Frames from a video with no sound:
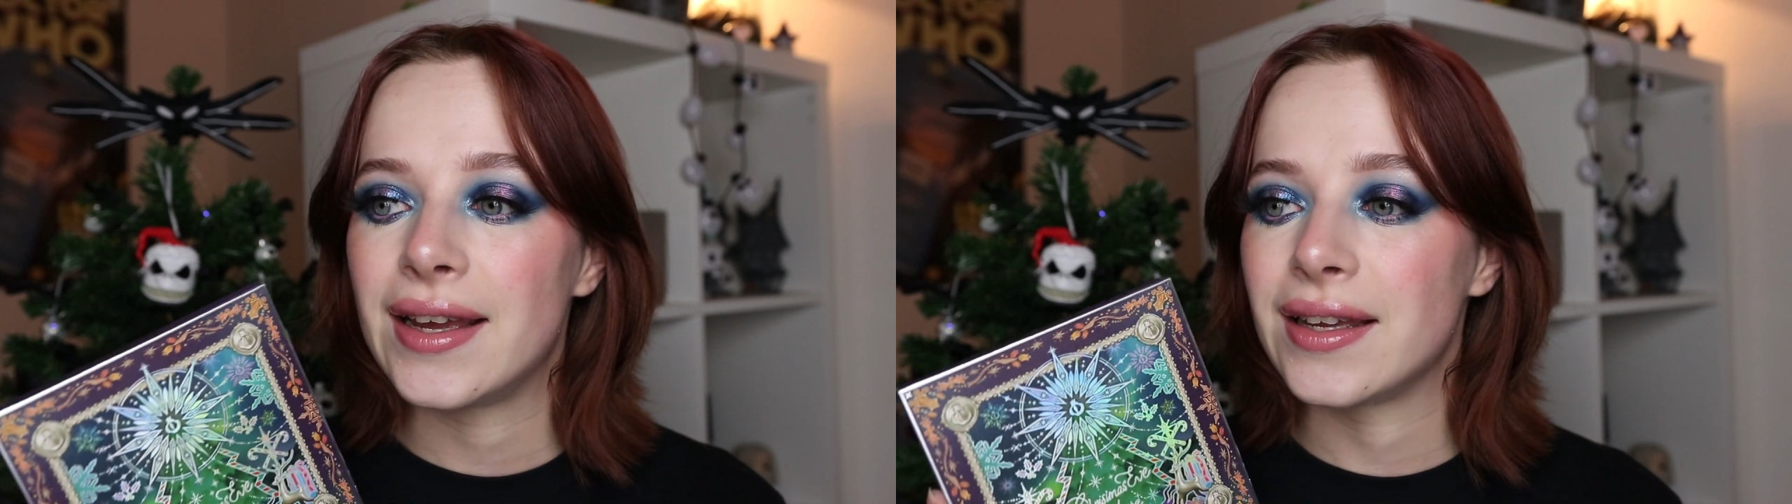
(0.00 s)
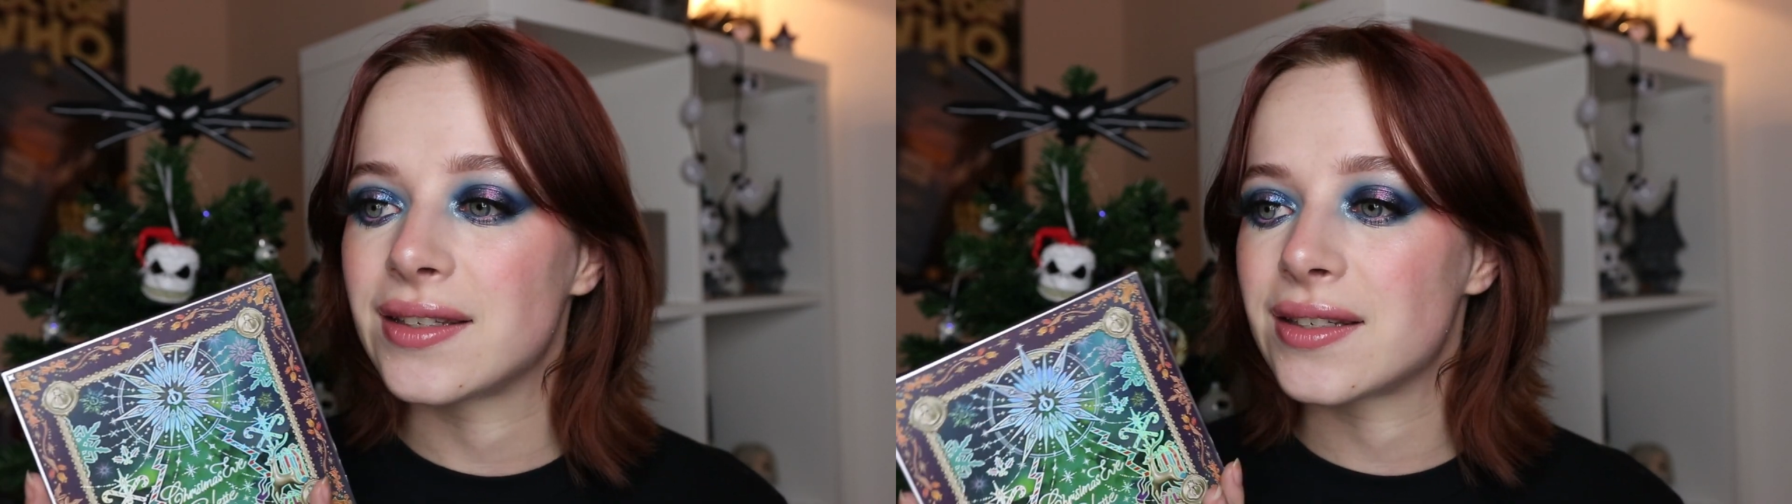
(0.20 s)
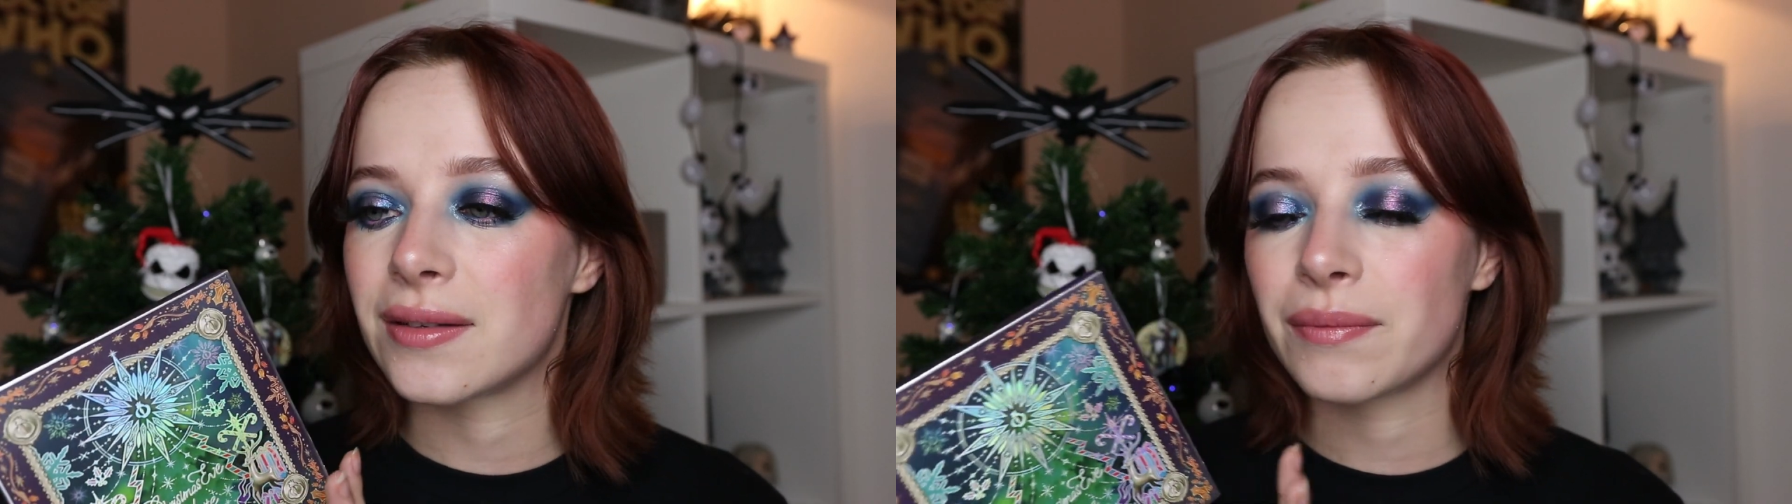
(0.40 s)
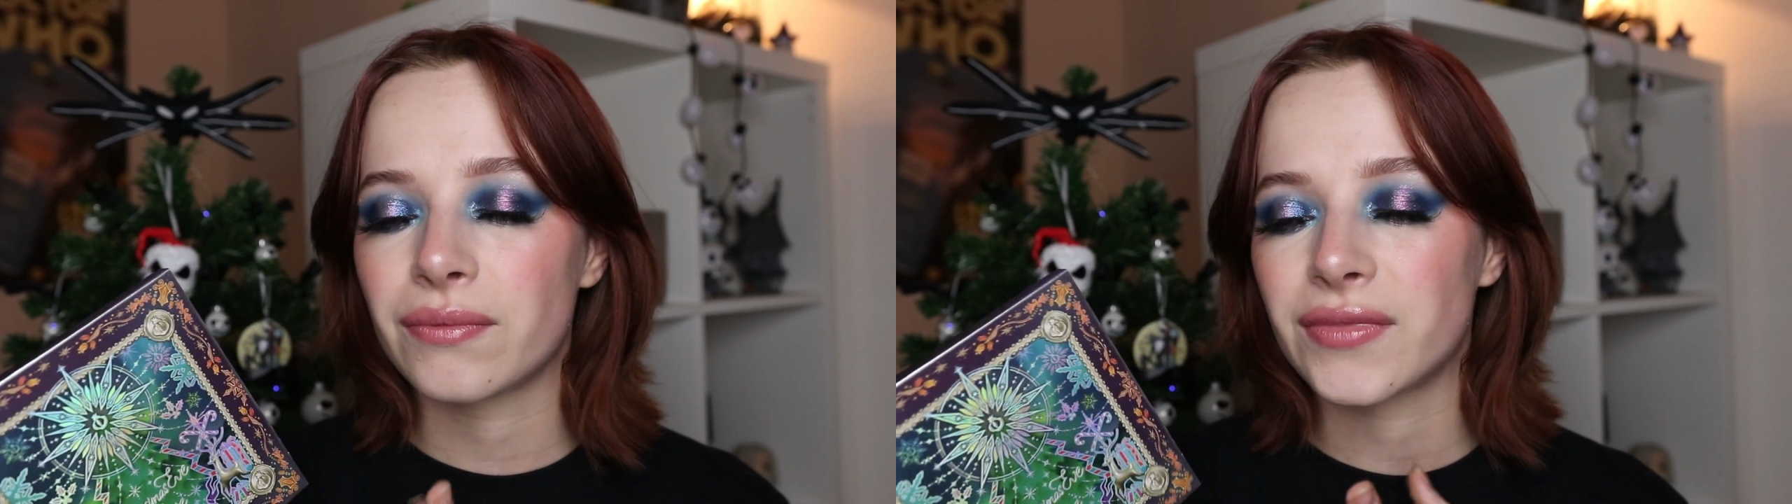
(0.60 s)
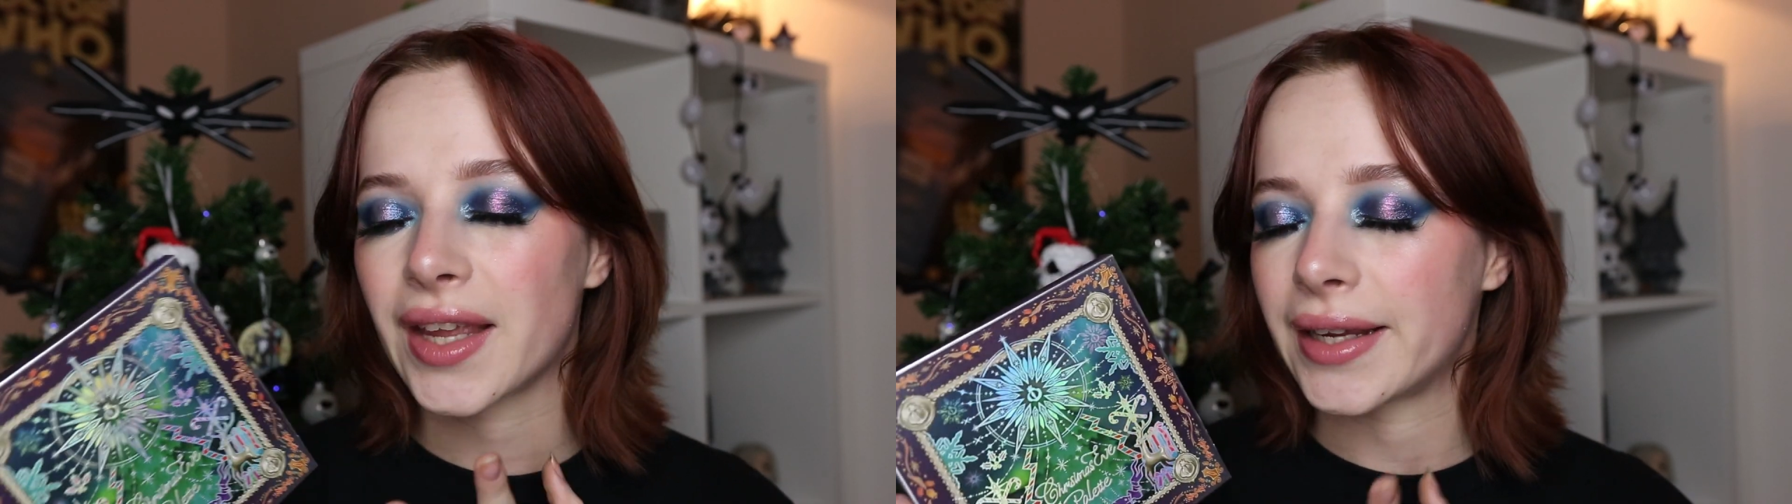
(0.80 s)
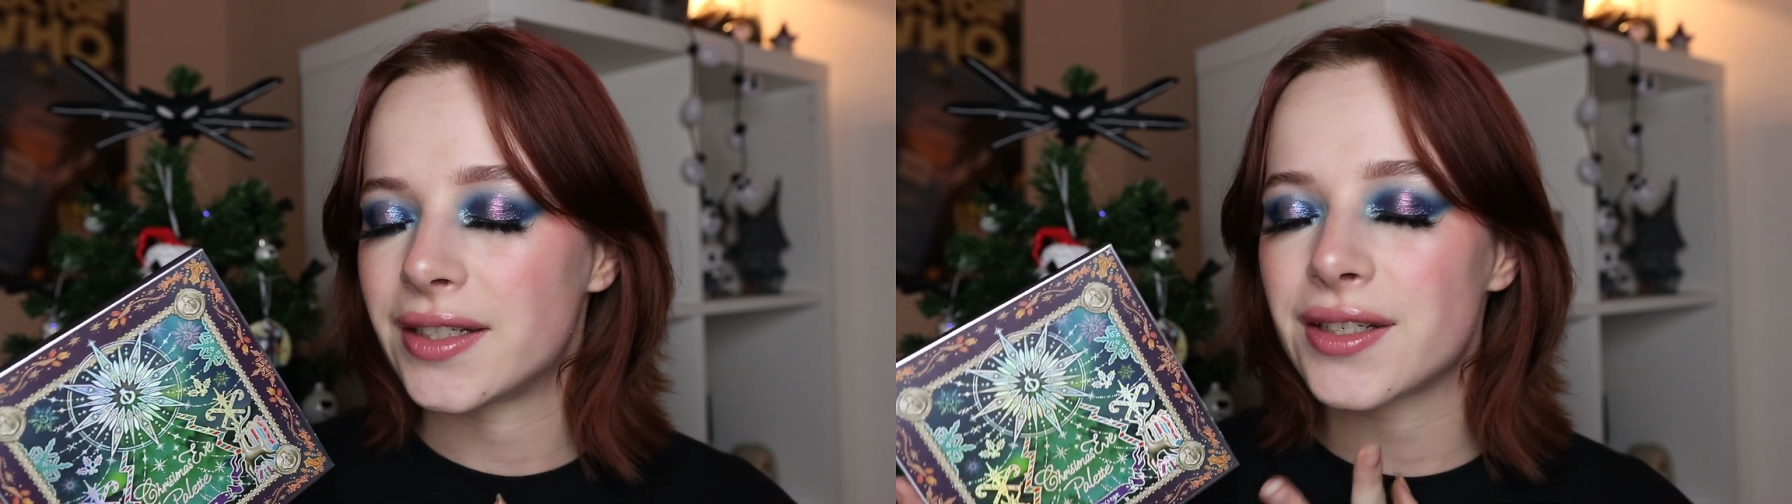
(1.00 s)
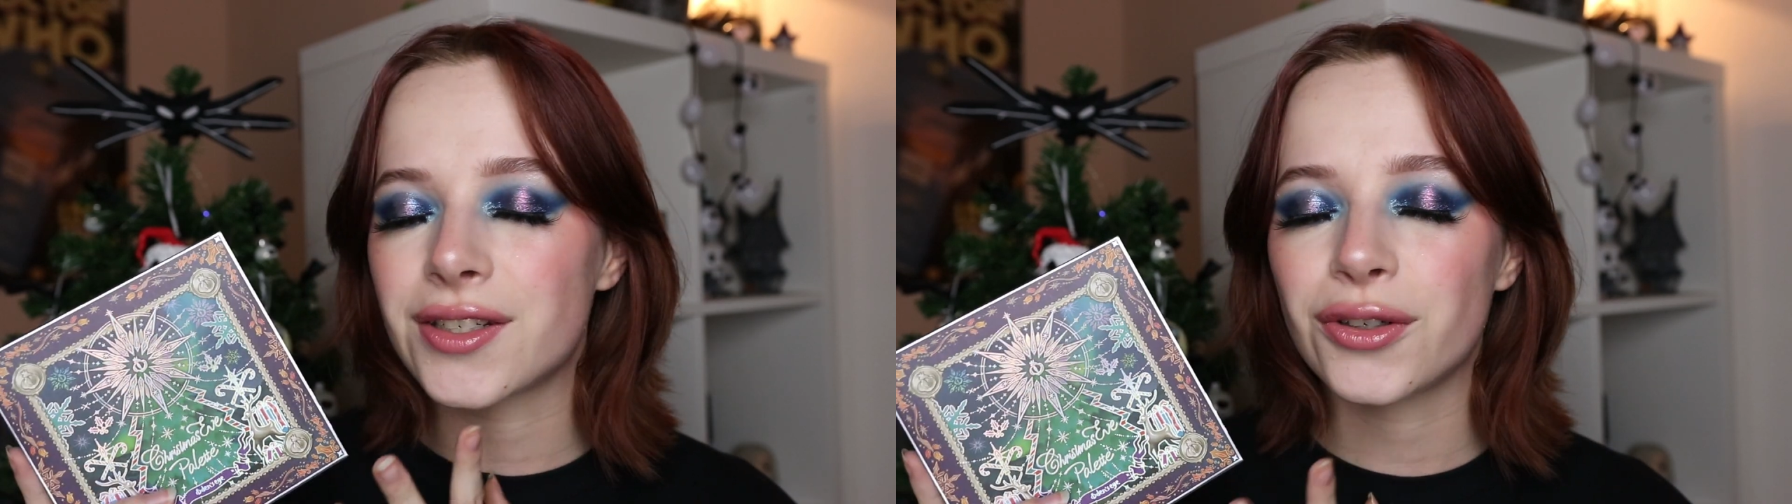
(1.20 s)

It's just